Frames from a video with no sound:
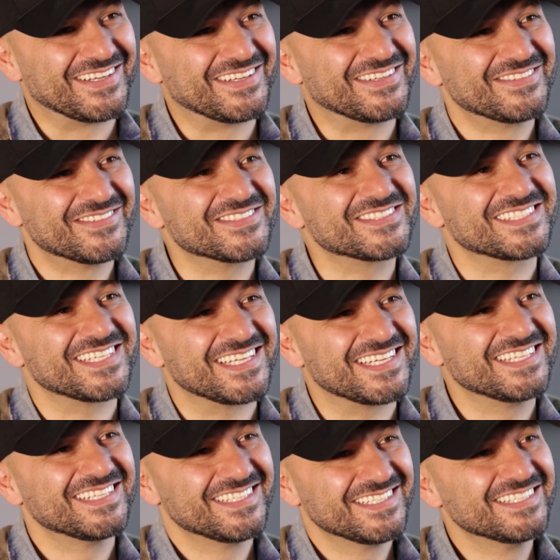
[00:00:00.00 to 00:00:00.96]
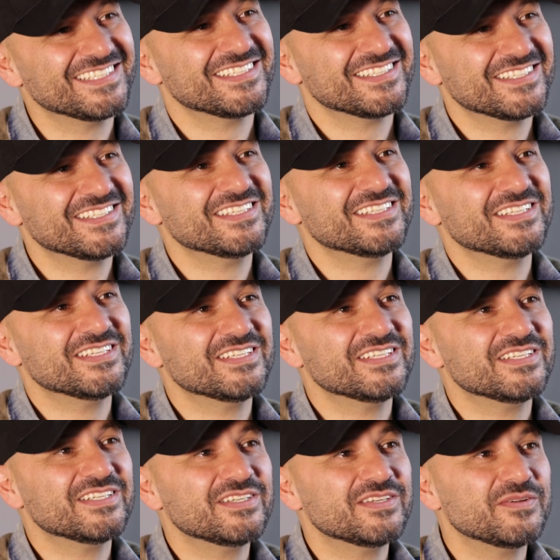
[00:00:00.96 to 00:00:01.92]
We'll see. Sure. Excellent.
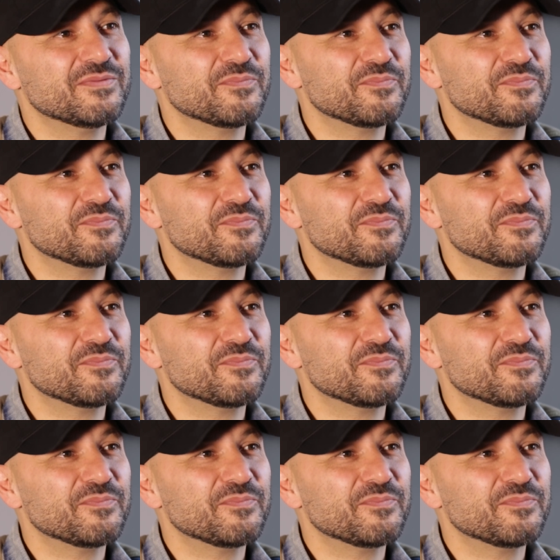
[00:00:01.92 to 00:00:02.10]
Thank you.